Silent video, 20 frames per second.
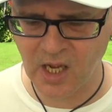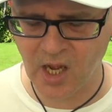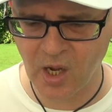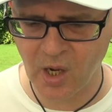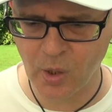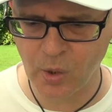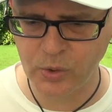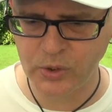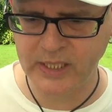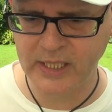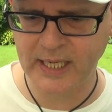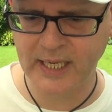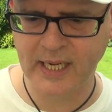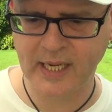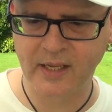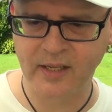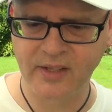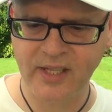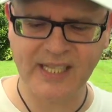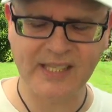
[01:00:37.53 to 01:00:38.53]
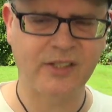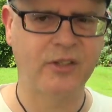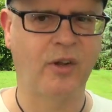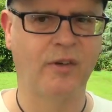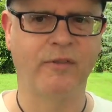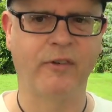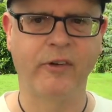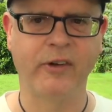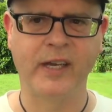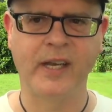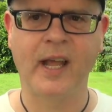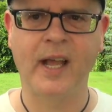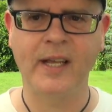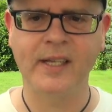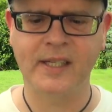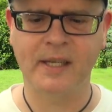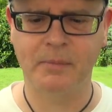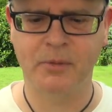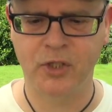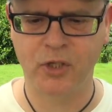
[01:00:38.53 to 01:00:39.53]
Oh dear, that's not very
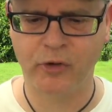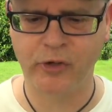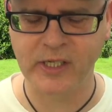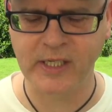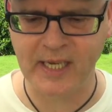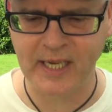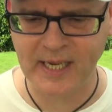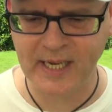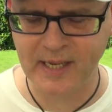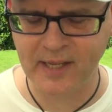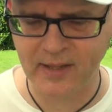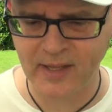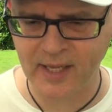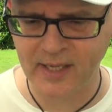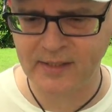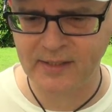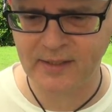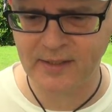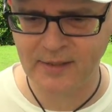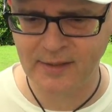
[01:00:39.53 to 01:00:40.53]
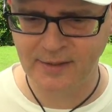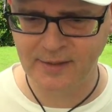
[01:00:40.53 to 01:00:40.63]
nice. I'm sorry to hear that.